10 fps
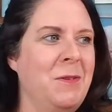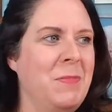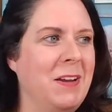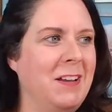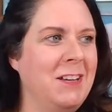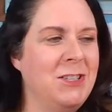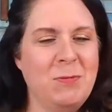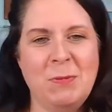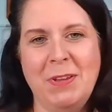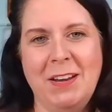because
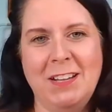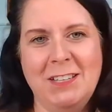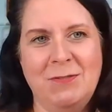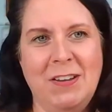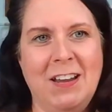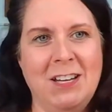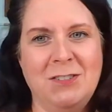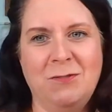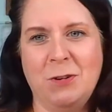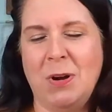you've been planning this
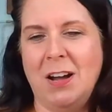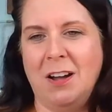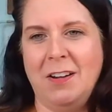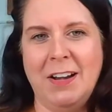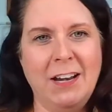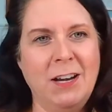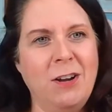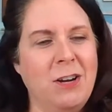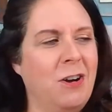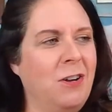vacation for a while. And I know
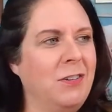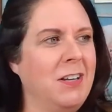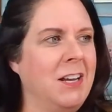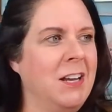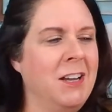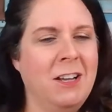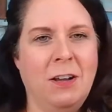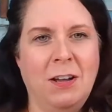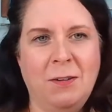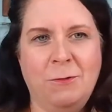you're only
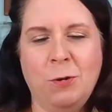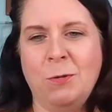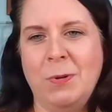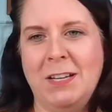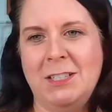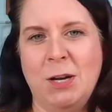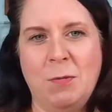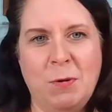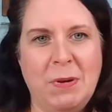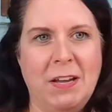4 weeks
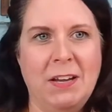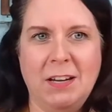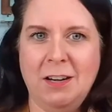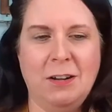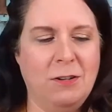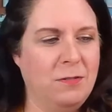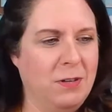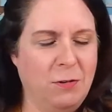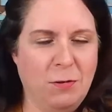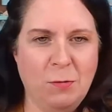sober, but you know,
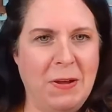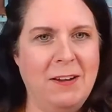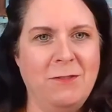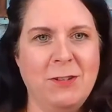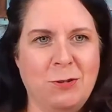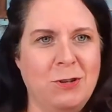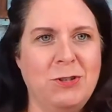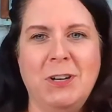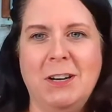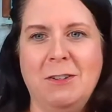you pay for this
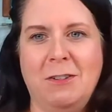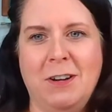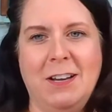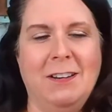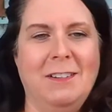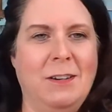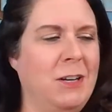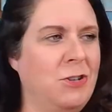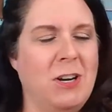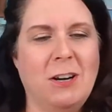cruise, you need to go on it,
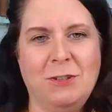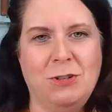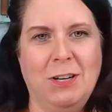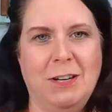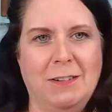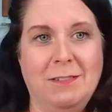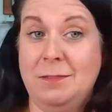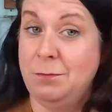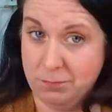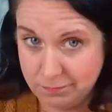and you're trying to quit drinking.
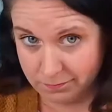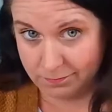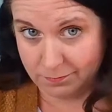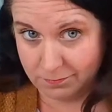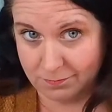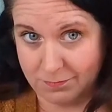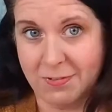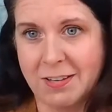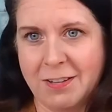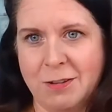
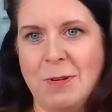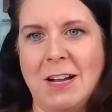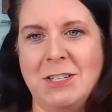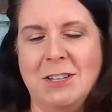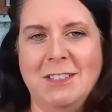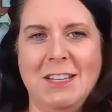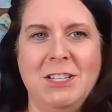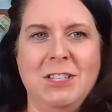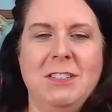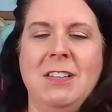The
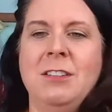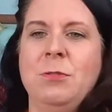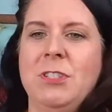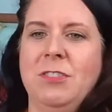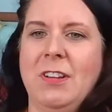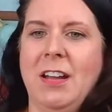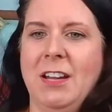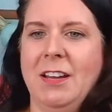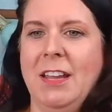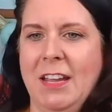rationalizations, that's what you've got
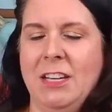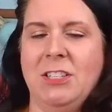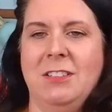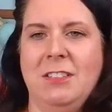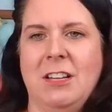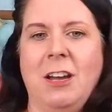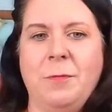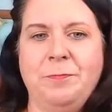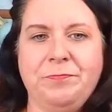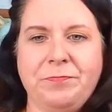to catch and stop.